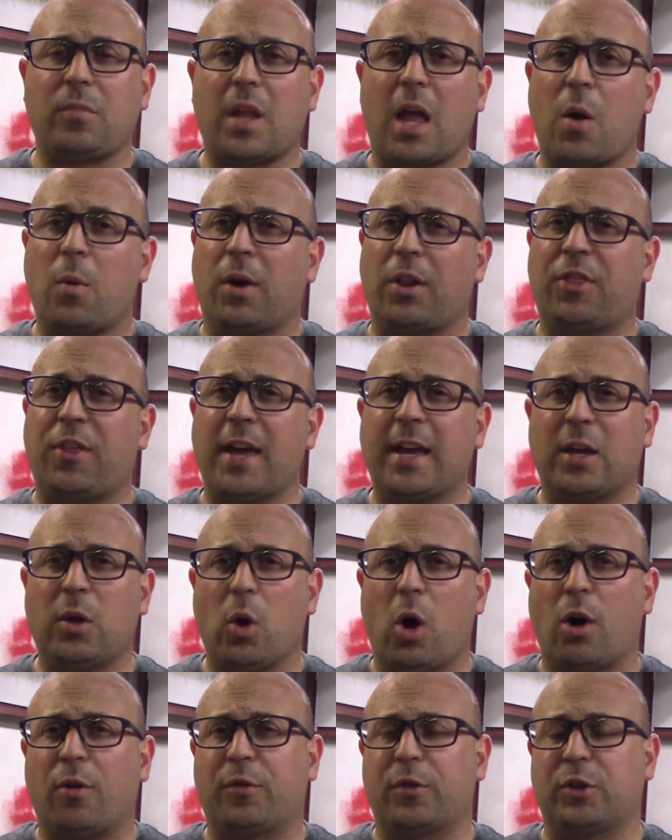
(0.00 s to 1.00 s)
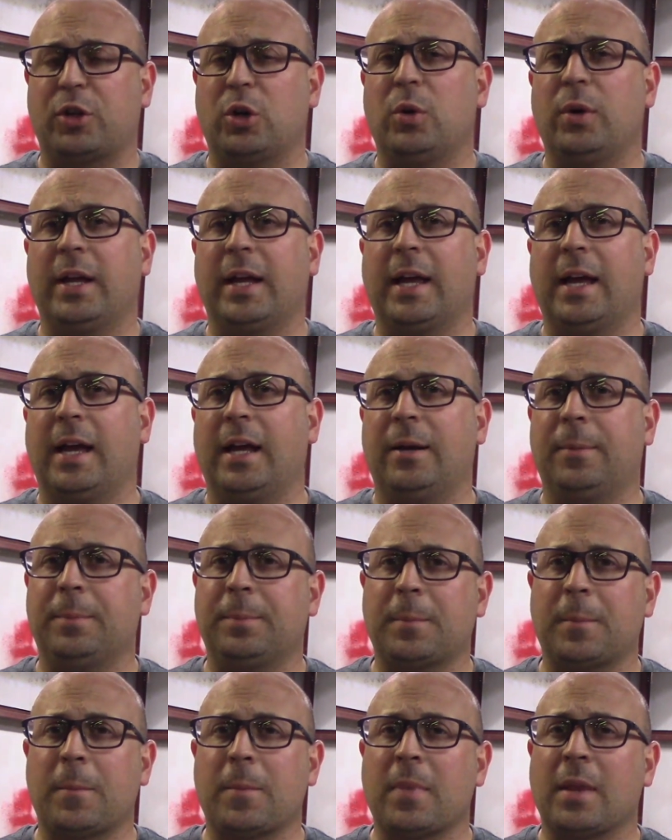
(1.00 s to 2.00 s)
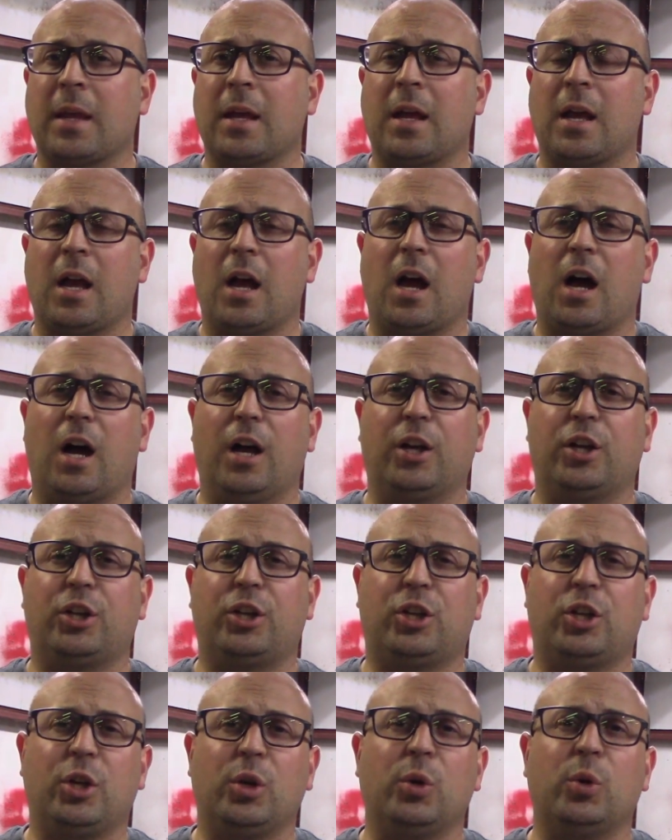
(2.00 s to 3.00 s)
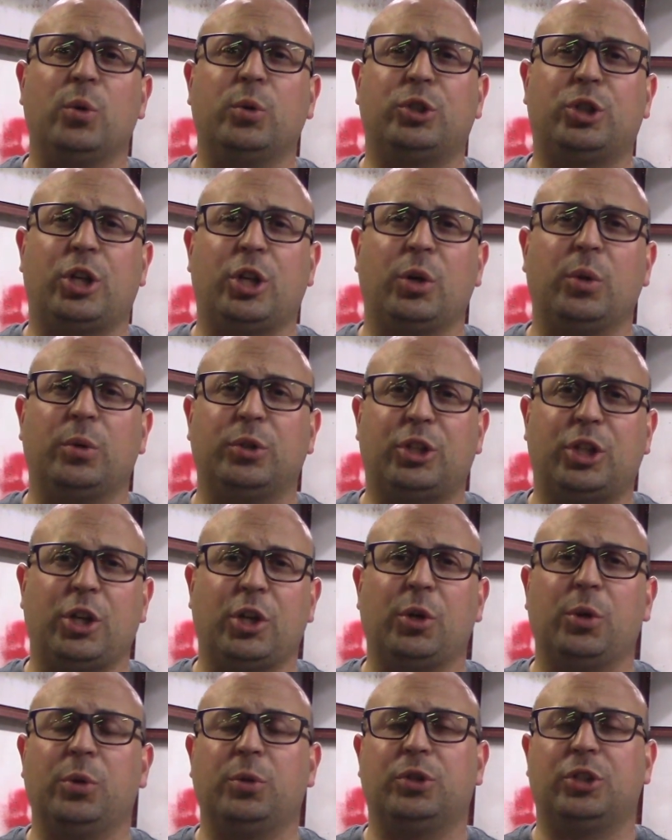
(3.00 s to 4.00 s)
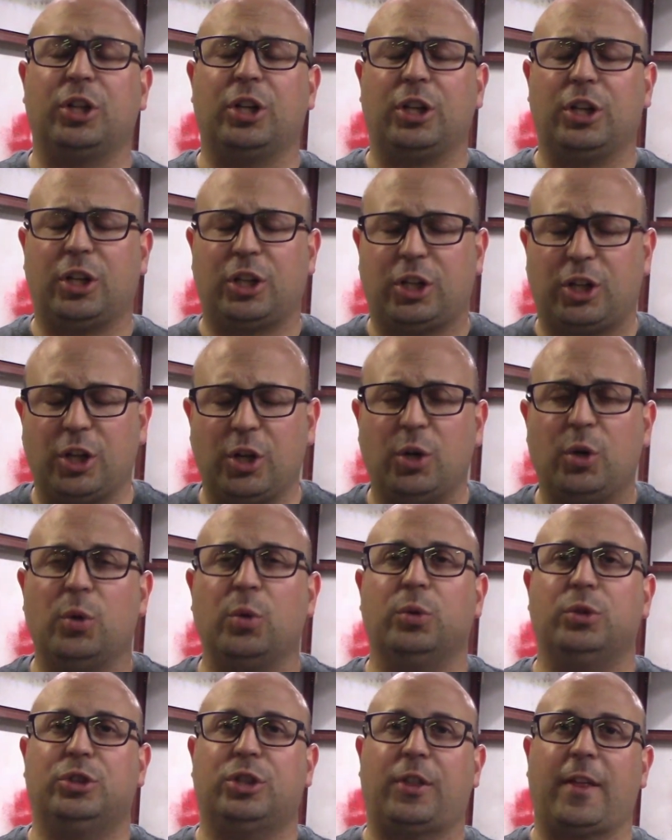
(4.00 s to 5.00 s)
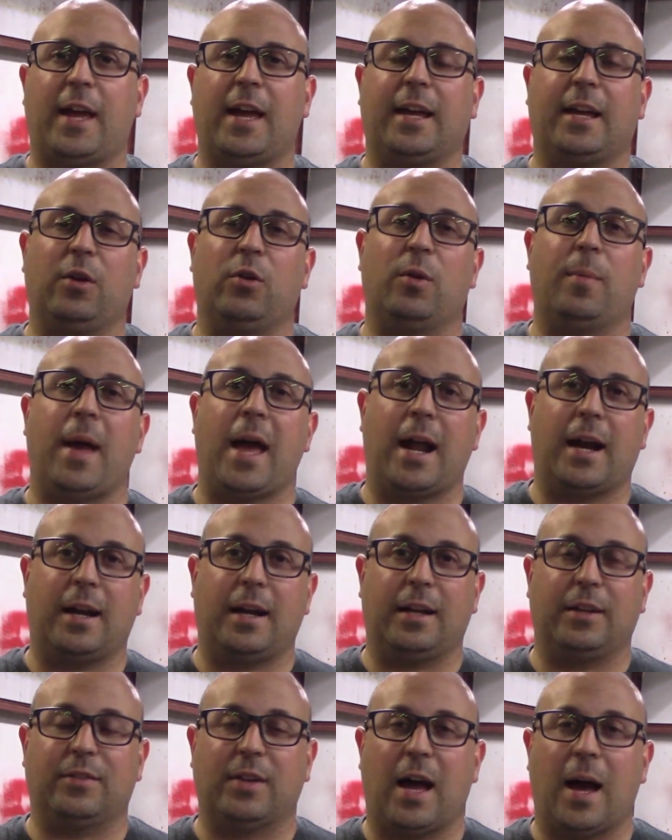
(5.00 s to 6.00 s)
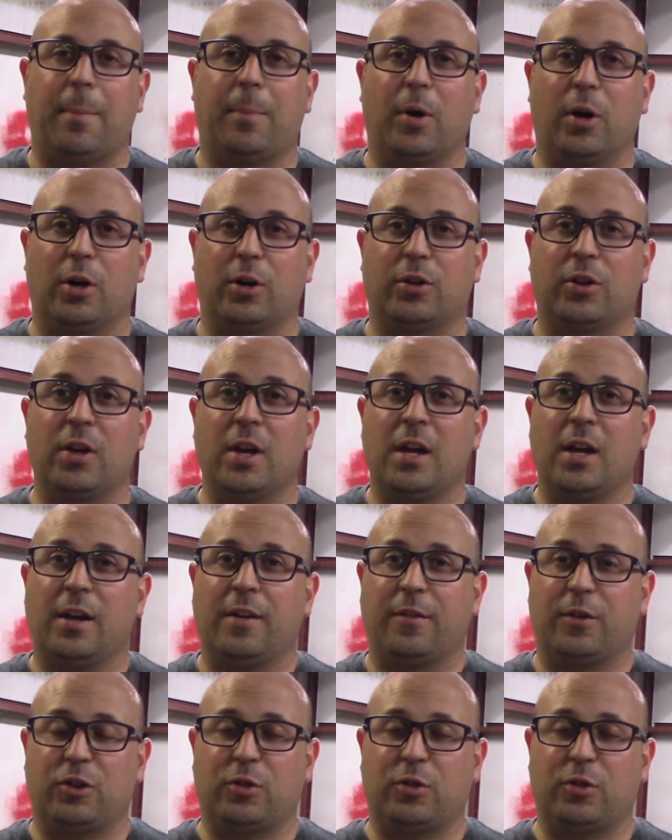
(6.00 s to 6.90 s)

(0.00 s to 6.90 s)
I want to thank you all for tuning in. A huge, huge, huge, huge thank you to Matt at Saab Parts for